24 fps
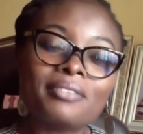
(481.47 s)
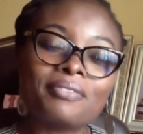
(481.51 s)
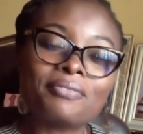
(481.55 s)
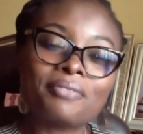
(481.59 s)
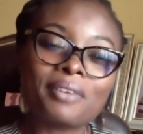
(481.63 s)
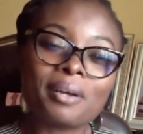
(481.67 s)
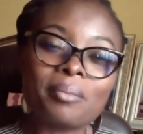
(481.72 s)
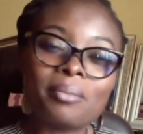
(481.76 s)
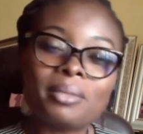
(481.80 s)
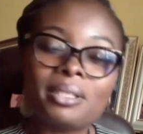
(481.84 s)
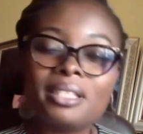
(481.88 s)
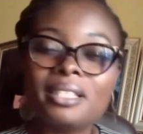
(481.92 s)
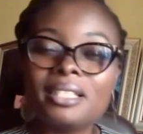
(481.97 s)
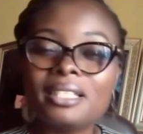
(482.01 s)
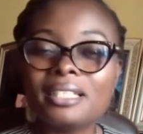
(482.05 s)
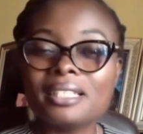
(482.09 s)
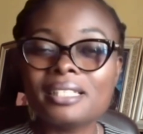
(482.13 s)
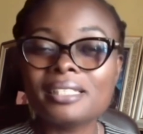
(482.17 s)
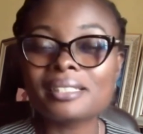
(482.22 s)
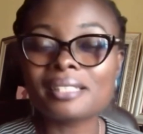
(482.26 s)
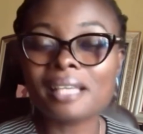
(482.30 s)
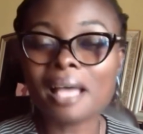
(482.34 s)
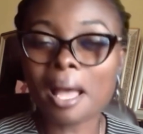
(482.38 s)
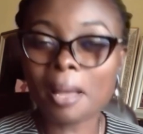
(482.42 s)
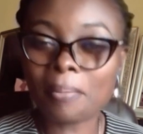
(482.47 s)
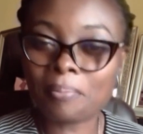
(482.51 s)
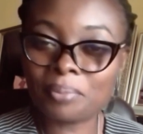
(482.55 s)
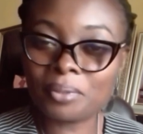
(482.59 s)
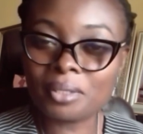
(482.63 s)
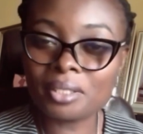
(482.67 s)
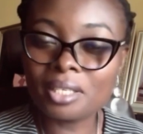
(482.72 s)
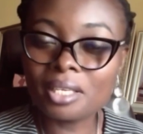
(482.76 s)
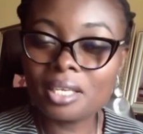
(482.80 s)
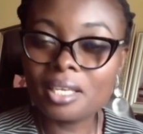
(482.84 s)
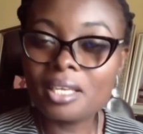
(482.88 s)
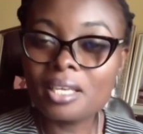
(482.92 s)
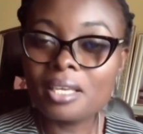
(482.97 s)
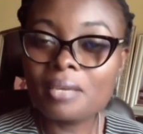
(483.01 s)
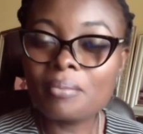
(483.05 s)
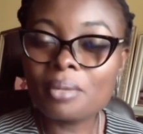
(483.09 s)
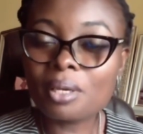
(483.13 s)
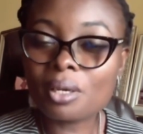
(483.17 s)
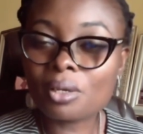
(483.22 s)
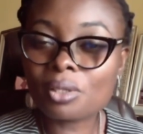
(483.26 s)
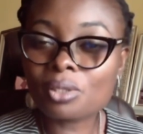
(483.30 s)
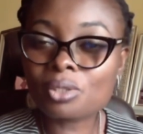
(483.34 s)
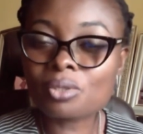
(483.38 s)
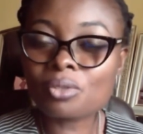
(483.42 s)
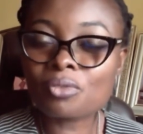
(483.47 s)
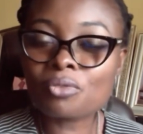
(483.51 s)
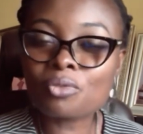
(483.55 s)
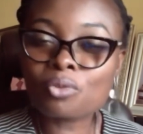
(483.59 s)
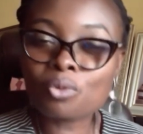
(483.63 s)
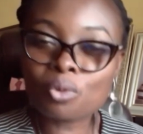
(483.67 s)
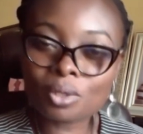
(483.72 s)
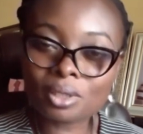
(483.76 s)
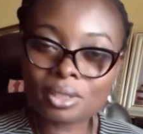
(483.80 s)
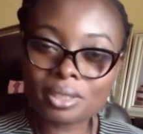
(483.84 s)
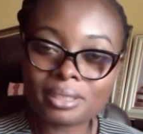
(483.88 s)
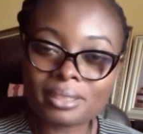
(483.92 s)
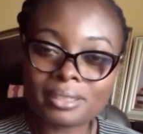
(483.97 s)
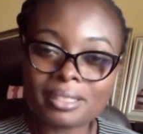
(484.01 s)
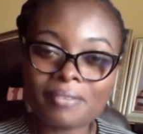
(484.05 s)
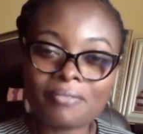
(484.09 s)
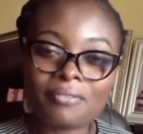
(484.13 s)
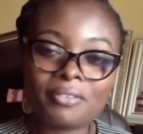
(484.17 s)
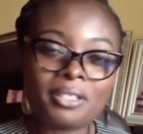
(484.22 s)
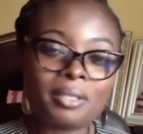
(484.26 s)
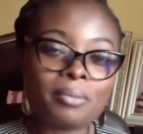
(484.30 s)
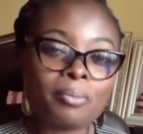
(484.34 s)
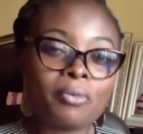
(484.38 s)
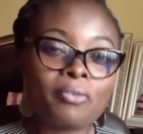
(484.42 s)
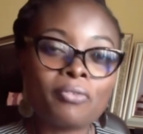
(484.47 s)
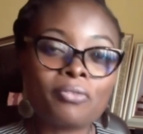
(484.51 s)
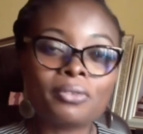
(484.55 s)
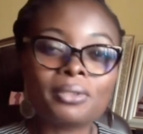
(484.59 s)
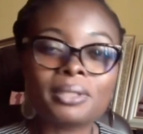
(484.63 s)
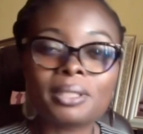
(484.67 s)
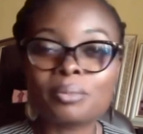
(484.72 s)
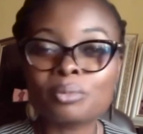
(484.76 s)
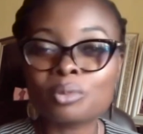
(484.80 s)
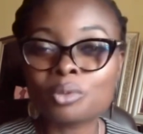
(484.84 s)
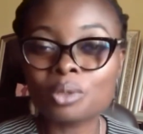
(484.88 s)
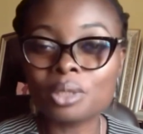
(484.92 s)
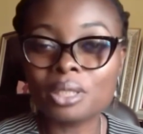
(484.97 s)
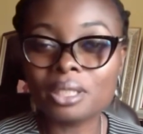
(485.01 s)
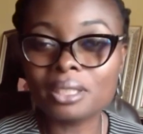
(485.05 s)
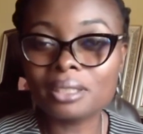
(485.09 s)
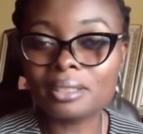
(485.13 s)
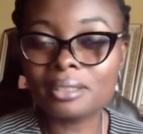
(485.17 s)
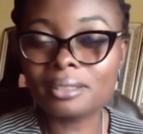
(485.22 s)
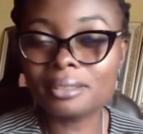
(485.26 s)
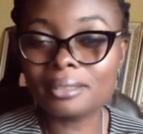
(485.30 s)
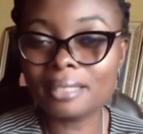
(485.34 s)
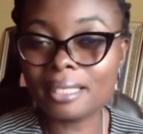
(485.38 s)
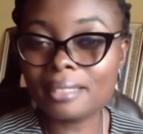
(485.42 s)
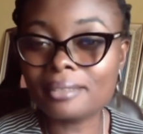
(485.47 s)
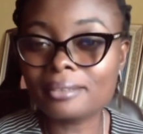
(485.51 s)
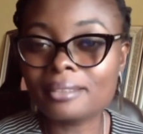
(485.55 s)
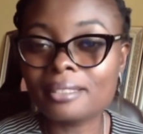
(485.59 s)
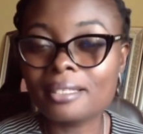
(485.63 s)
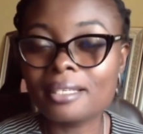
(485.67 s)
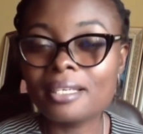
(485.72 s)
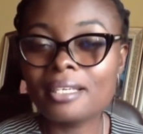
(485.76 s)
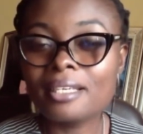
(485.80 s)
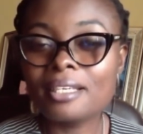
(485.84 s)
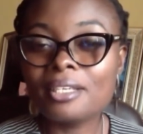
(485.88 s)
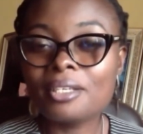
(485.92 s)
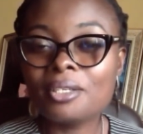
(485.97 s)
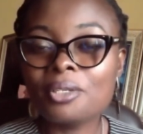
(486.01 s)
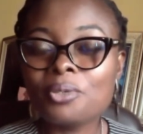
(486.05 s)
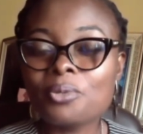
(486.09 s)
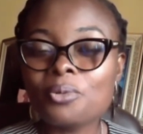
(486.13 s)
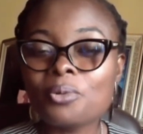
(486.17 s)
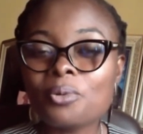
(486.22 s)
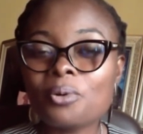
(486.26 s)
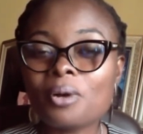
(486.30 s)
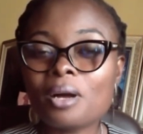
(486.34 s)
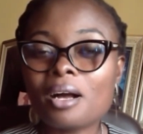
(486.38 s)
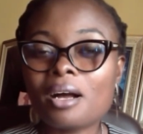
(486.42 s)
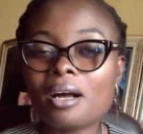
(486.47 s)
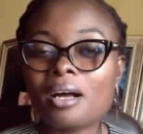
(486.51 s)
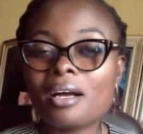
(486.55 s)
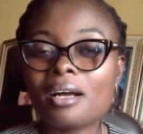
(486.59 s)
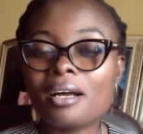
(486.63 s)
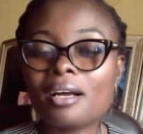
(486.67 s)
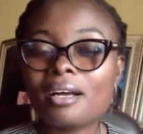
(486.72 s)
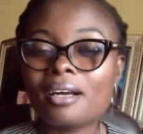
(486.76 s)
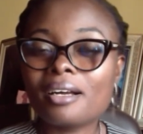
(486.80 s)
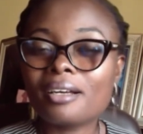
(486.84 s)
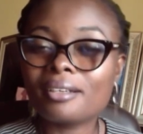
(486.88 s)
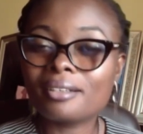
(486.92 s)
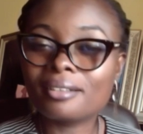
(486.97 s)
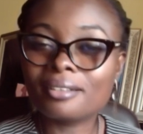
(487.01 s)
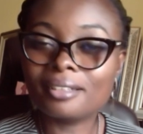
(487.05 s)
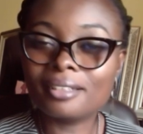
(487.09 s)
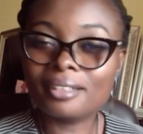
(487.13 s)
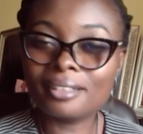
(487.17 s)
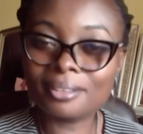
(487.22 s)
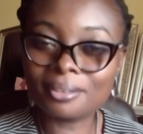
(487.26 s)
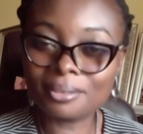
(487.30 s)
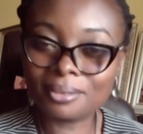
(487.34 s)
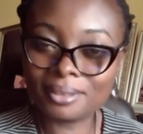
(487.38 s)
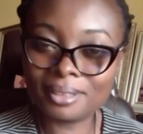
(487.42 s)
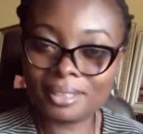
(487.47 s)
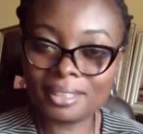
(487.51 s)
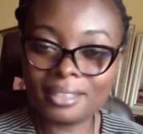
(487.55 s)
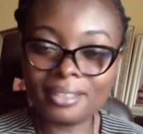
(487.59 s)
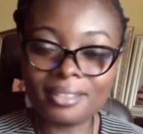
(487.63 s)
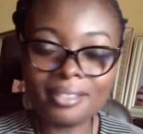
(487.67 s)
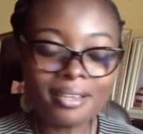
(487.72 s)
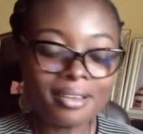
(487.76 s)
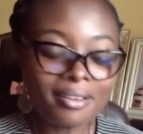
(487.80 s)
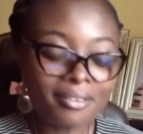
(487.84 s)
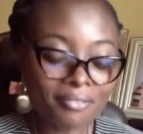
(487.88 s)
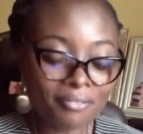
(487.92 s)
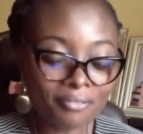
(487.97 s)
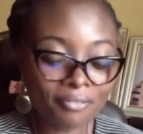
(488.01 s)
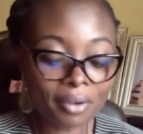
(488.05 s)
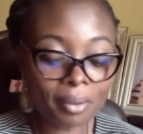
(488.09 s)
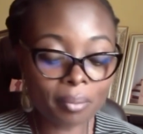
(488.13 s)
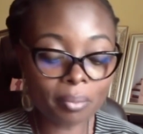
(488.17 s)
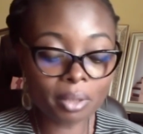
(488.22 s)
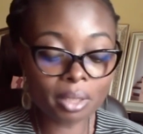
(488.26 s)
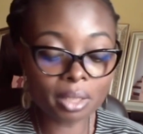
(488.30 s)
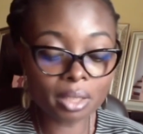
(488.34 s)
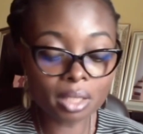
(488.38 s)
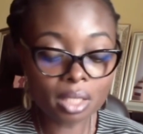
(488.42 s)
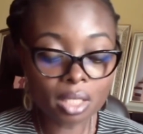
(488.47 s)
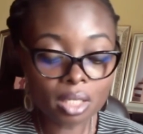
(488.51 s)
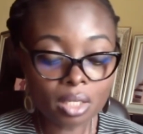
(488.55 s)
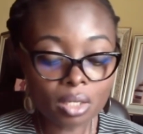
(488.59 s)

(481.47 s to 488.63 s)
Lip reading: family is happy because of what is available for them to eat, then you are a healthy family.